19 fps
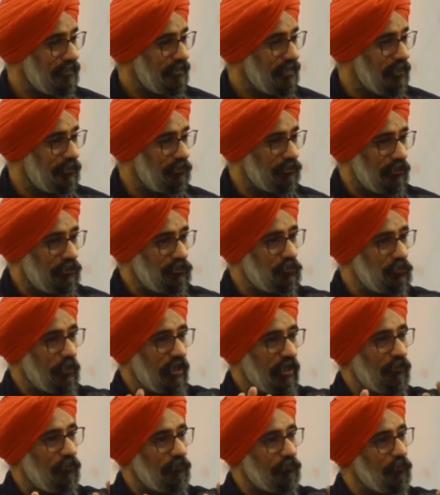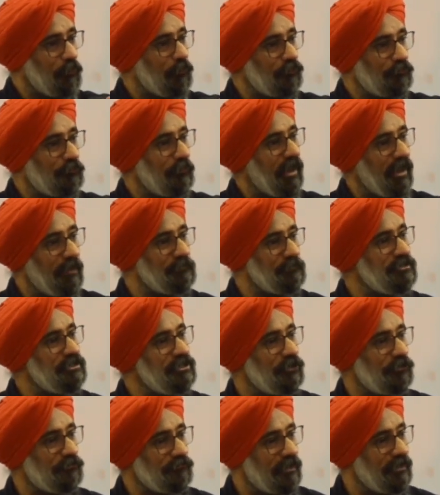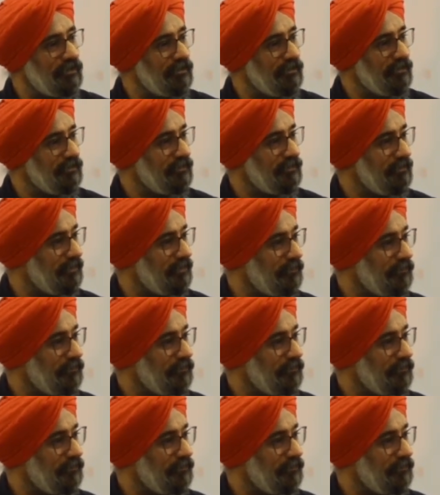The 2 cans of Cokes were empty already,